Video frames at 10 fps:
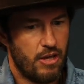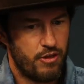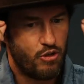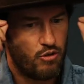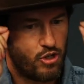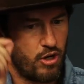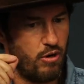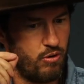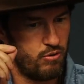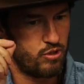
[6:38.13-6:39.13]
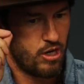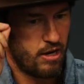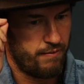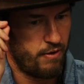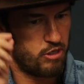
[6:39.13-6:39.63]
that you chose
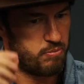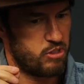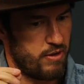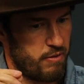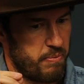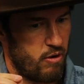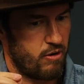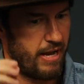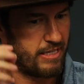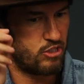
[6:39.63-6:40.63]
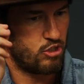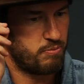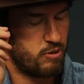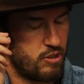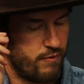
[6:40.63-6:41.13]
a very specific pair of glasses, a
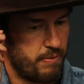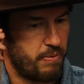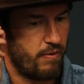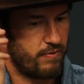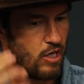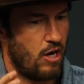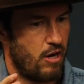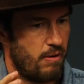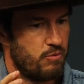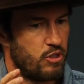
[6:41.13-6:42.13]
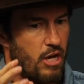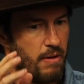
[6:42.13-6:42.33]
specific pair of TOMS,